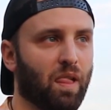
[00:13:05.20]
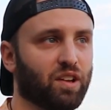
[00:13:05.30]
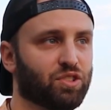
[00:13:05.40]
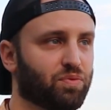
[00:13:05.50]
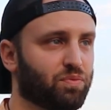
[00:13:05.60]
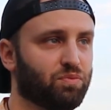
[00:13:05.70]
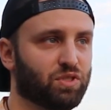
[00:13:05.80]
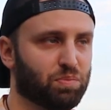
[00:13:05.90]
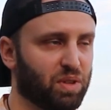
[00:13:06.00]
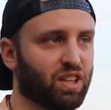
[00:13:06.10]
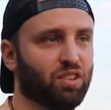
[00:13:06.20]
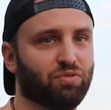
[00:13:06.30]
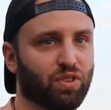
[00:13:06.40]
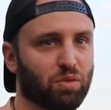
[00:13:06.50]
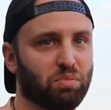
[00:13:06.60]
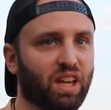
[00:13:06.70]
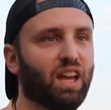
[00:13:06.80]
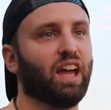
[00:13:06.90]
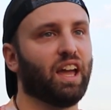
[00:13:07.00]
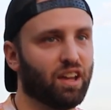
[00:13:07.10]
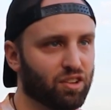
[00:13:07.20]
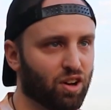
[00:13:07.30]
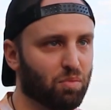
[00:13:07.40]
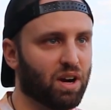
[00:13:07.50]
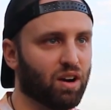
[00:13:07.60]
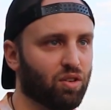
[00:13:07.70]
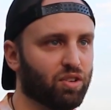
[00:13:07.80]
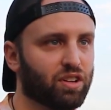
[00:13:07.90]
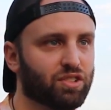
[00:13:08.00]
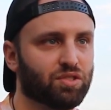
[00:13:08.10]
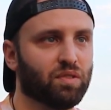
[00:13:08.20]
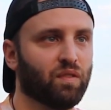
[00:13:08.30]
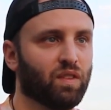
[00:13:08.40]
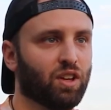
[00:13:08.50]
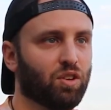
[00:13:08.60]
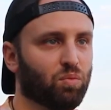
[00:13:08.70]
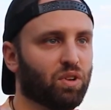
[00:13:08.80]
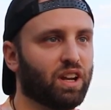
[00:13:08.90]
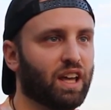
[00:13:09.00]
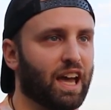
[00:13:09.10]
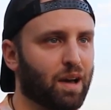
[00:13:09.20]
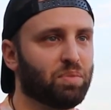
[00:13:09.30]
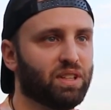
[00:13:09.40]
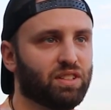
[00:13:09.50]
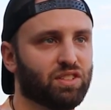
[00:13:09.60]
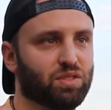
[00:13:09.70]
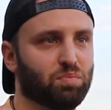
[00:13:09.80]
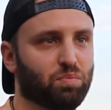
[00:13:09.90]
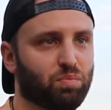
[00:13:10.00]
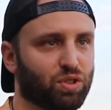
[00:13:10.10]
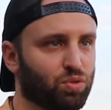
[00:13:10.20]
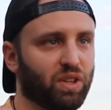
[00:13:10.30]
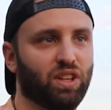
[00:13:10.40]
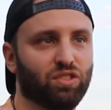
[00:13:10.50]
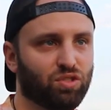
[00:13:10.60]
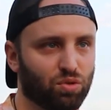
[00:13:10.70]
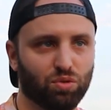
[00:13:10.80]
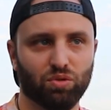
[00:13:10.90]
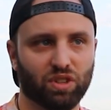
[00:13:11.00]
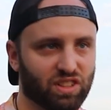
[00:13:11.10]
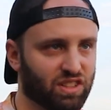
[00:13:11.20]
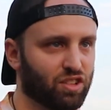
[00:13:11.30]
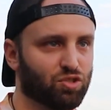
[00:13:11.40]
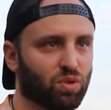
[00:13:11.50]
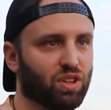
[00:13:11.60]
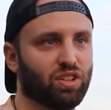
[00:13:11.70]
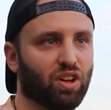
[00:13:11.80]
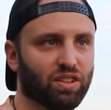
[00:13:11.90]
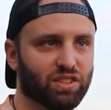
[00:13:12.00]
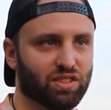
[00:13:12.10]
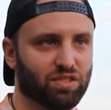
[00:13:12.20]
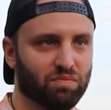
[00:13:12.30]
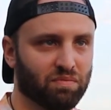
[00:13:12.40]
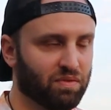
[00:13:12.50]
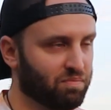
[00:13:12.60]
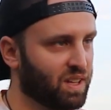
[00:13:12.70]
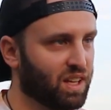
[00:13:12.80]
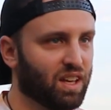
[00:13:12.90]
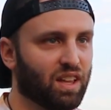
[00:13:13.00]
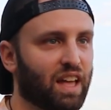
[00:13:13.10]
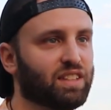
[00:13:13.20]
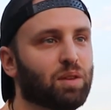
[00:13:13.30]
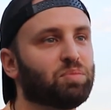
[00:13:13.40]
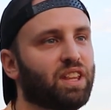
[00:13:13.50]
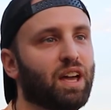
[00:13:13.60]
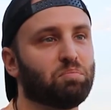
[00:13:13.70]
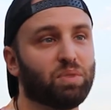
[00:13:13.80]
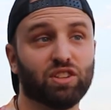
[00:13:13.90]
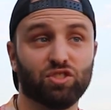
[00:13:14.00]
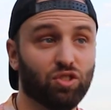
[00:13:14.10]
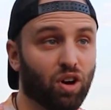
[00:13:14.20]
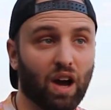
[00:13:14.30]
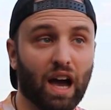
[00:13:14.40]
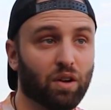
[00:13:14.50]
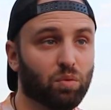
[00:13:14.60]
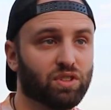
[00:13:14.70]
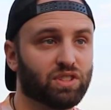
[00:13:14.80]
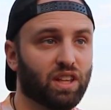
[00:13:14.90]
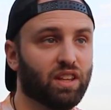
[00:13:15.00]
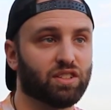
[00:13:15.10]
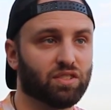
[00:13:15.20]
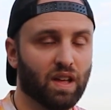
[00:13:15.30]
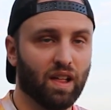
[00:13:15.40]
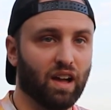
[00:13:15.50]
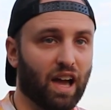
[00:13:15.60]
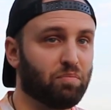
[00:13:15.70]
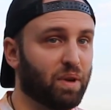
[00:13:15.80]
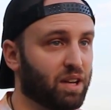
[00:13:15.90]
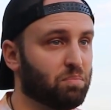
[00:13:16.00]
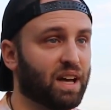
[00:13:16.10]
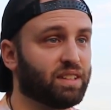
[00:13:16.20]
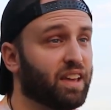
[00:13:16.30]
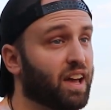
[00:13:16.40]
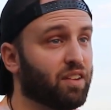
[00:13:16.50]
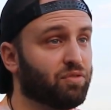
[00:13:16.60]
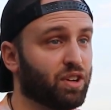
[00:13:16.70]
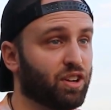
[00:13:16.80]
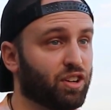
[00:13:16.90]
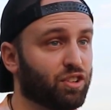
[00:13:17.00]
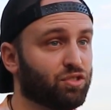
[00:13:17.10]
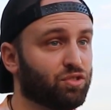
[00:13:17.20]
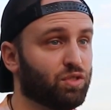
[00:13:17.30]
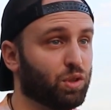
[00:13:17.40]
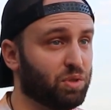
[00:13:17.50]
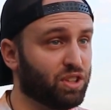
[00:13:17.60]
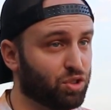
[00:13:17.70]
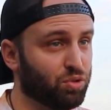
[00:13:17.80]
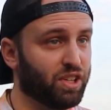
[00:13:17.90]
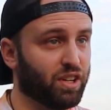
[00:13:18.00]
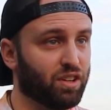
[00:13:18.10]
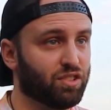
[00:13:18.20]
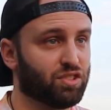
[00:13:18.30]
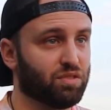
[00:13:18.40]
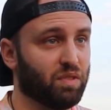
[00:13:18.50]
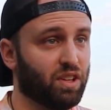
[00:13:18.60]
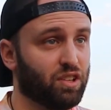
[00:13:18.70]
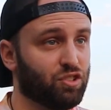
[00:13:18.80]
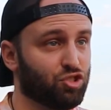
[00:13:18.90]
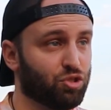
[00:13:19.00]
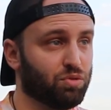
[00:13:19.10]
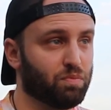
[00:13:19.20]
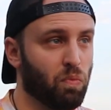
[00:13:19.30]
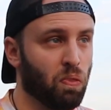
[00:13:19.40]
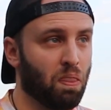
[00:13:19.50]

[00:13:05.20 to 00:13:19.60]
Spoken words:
as speaking for me and all bar owners, what happens between two consensual adults, that's up to them. Because I will say this, I've been in Pattaya for, it'll be 2 years in June.